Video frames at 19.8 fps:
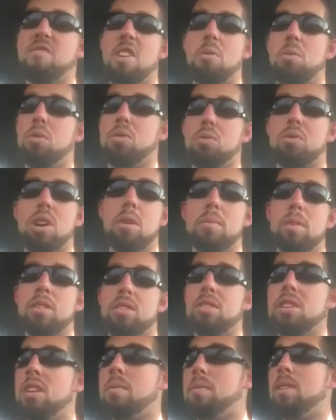It was
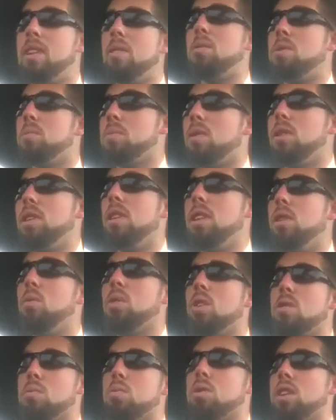rubbish. I mean, it was probably the
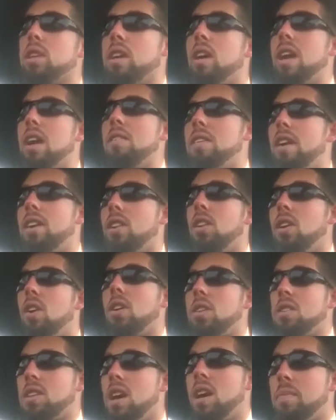worst workout I've had in a
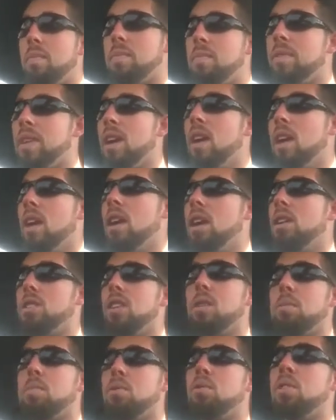long time.
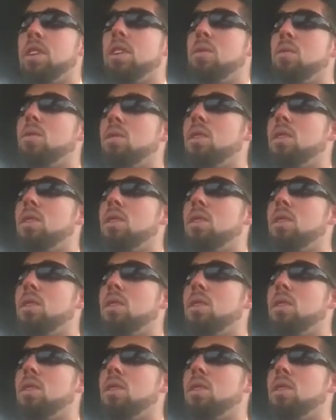To the point,